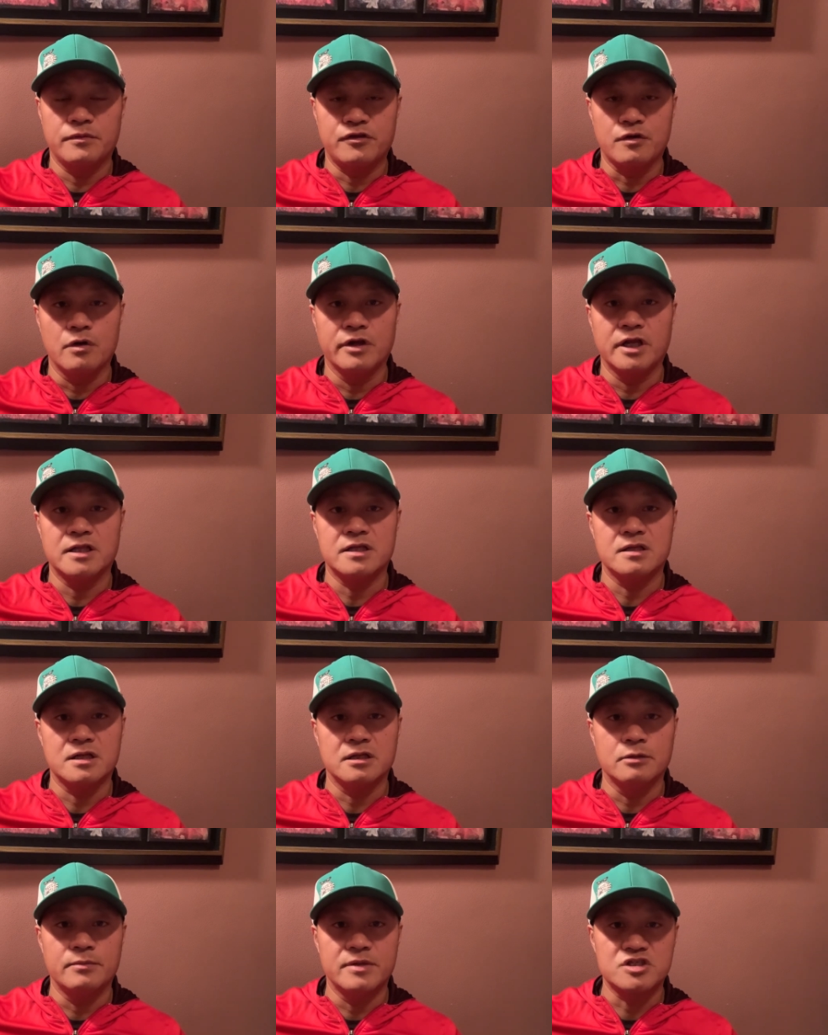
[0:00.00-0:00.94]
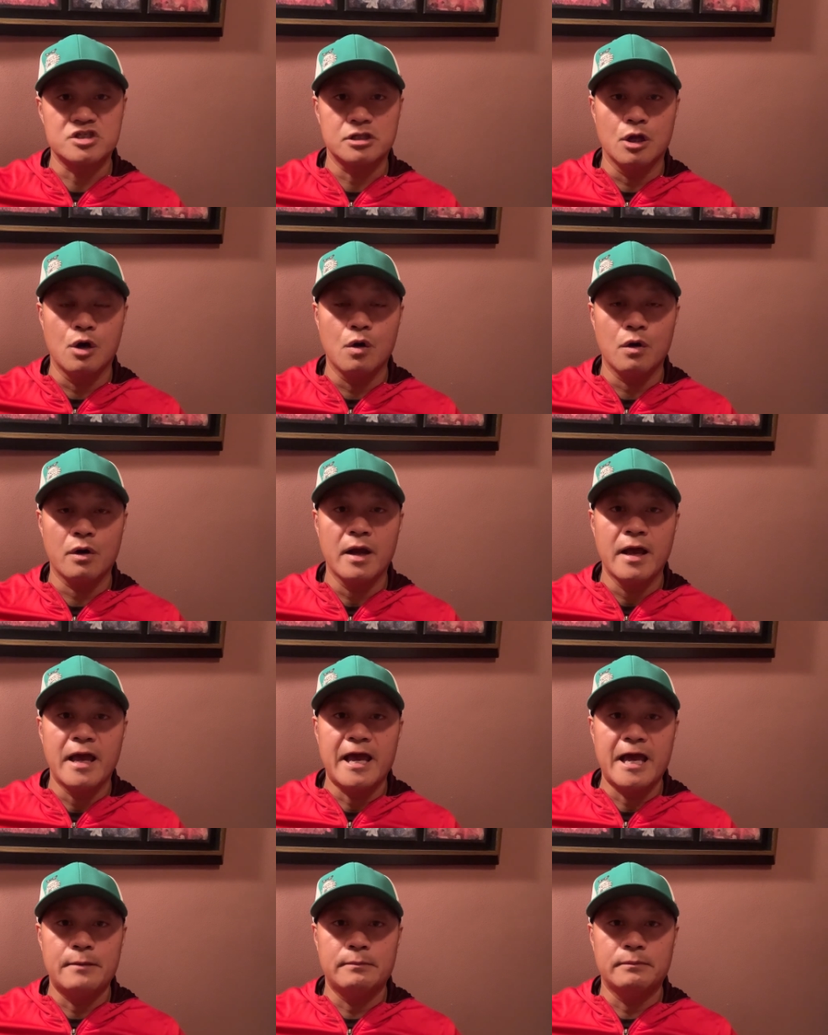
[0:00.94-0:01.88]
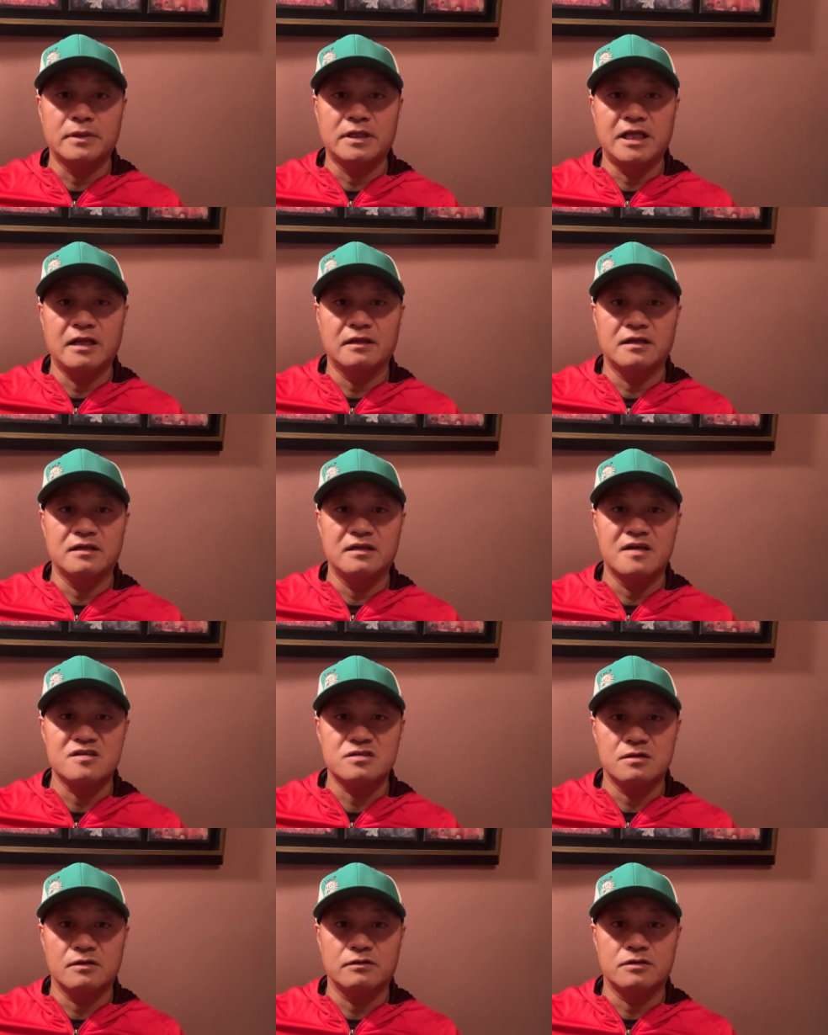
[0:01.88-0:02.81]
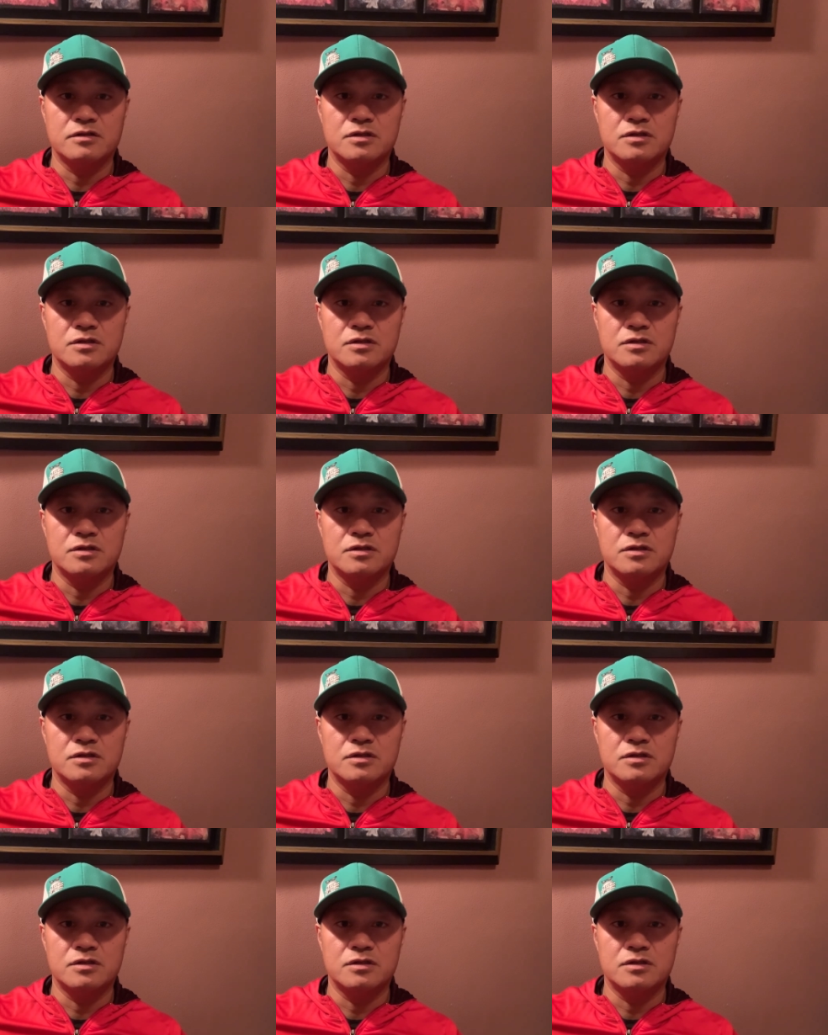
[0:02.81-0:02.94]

throwing it a little bit slower and getting the disc